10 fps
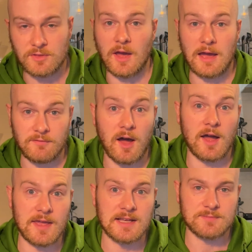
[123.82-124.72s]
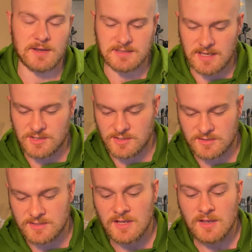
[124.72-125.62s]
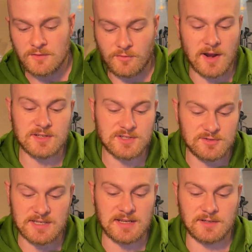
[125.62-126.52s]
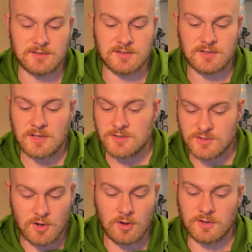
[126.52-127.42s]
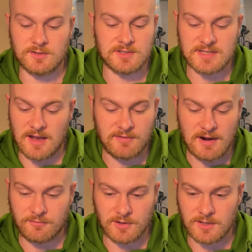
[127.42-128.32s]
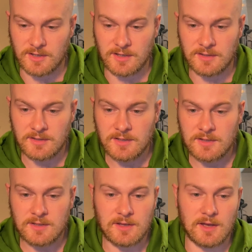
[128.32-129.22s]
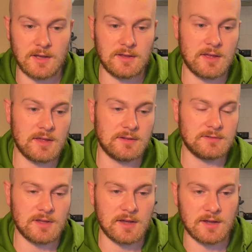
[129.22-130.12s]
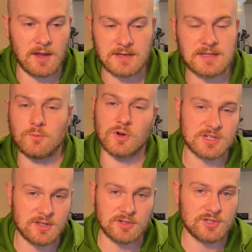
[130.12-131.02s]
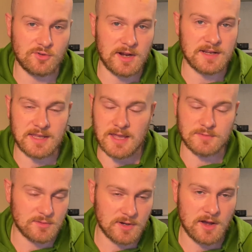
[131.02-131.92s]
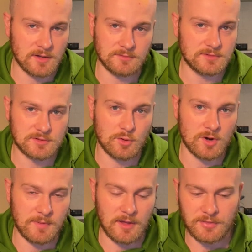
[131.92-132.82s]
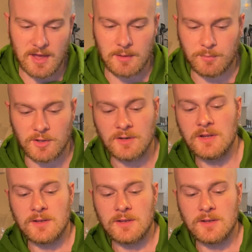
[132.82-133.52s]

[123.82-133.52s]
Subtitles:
that have high expectations. France, New Zealand, Scotland, South Africa. I didn't watch the Australia game, so I can't talk about that. But